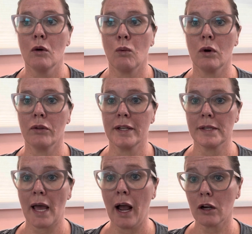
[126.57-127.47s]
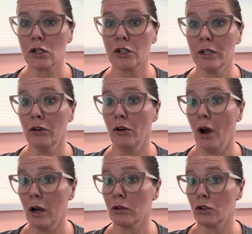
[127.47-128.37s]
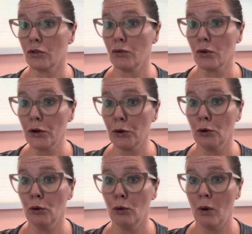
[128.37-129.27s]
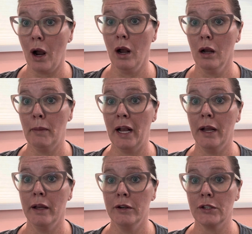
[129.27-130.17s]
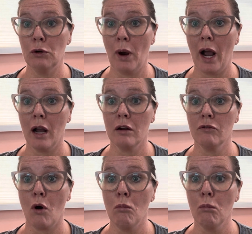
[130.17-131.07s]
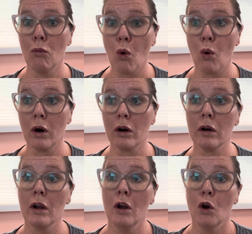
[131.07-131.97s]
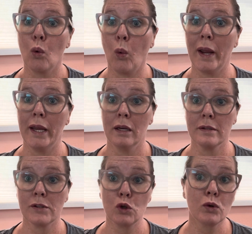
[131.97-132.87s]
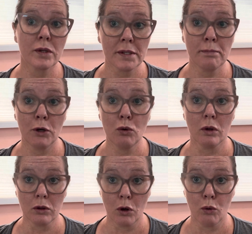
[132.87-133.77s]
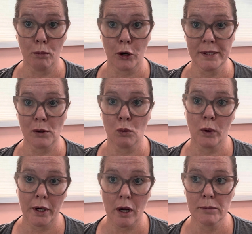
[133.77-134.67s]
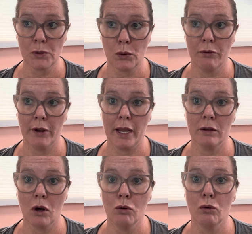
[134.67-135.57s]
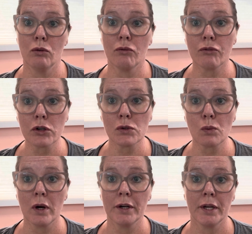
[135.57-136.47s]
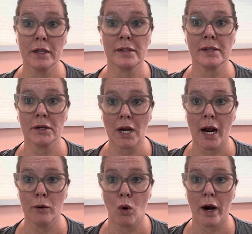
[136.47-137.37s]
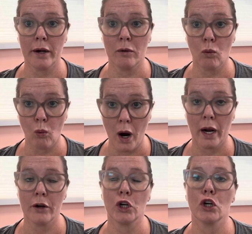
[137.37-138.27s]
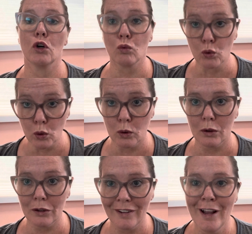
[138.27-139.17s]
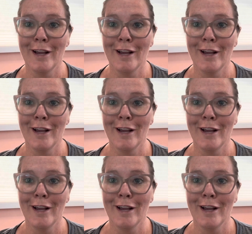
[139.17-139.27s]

Well, that's actually not true. Um, and you have more ways to dispute a low appraisal when it comes to a VA loan. The first one is the Tide Water rule.